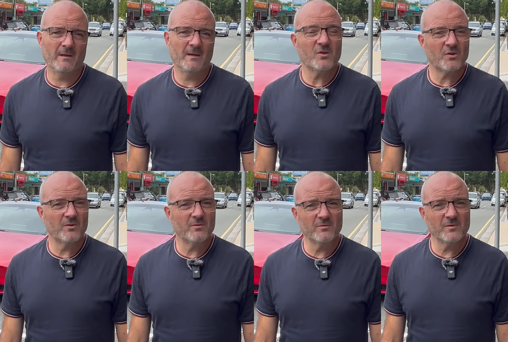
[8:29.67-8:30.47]

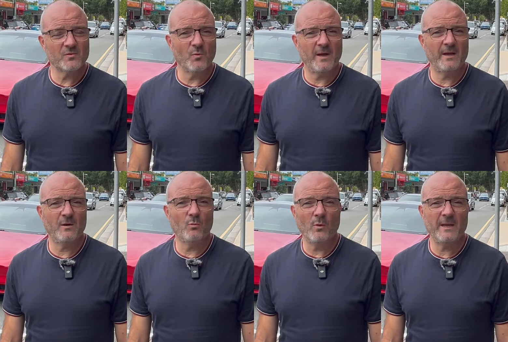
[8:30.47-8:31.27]
issues where
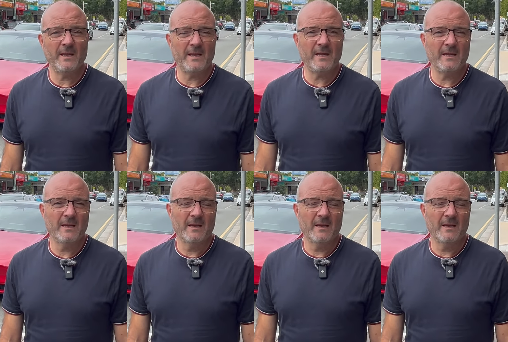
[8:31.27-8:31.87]
we